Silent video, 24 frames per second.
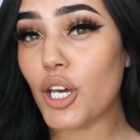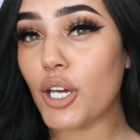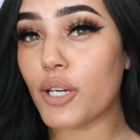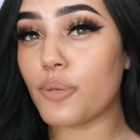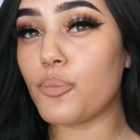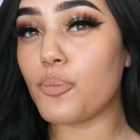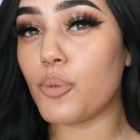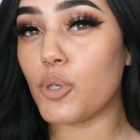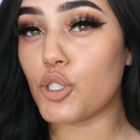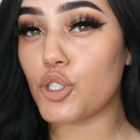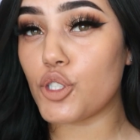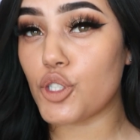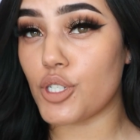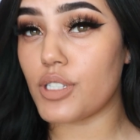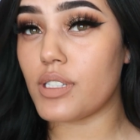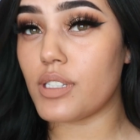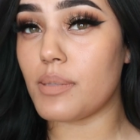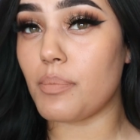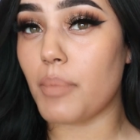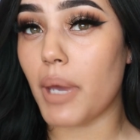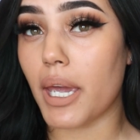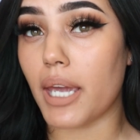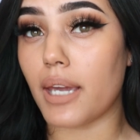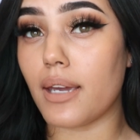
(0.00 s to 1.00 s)
It will
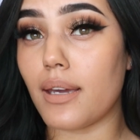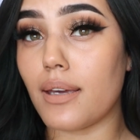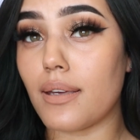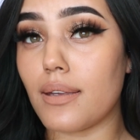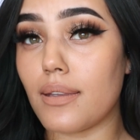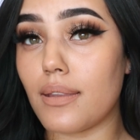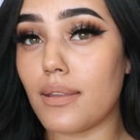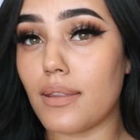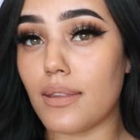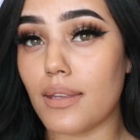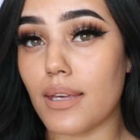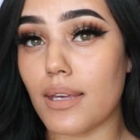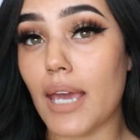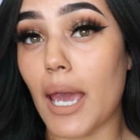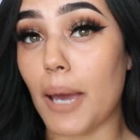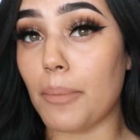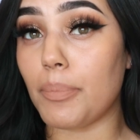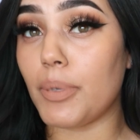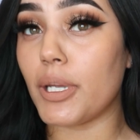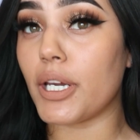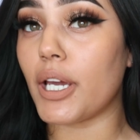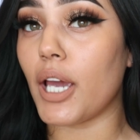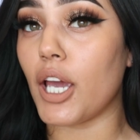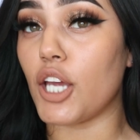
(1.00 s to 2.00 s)
just make the
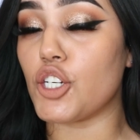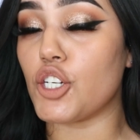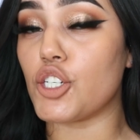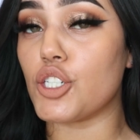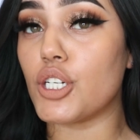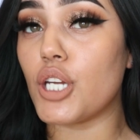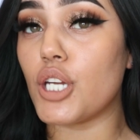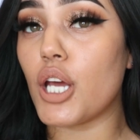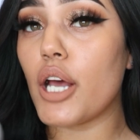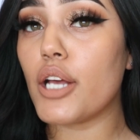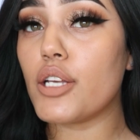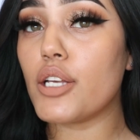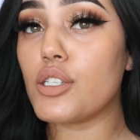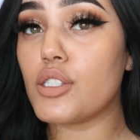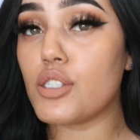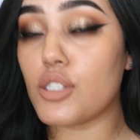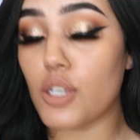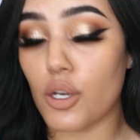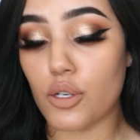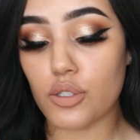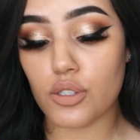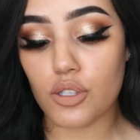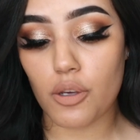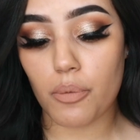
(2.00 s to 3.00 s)
application
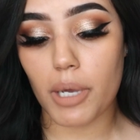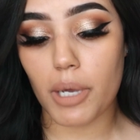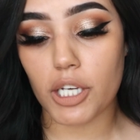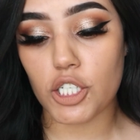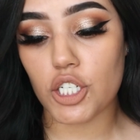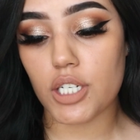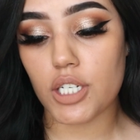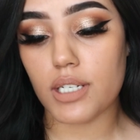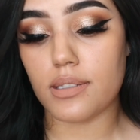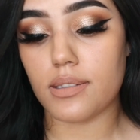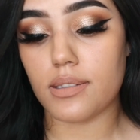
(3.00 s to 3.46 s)
so much